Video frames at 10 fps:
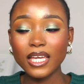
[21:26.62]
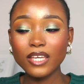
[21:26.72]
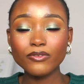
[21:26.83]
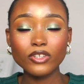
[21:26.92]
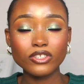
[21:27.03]

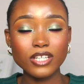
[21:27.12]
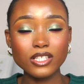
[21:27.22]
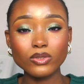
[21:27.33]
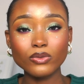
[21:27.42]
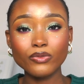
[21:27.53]
If you're trying
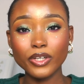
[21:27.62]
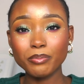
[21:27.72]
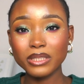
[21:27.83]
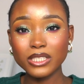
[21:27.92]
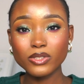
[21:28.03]
to look for a
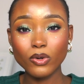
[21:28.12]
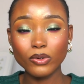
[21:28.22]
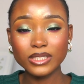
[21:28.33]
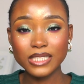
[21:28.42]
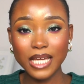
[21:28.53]
place
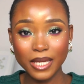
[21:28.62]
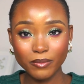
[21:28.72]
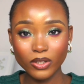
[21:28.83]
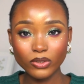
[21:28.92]
on time,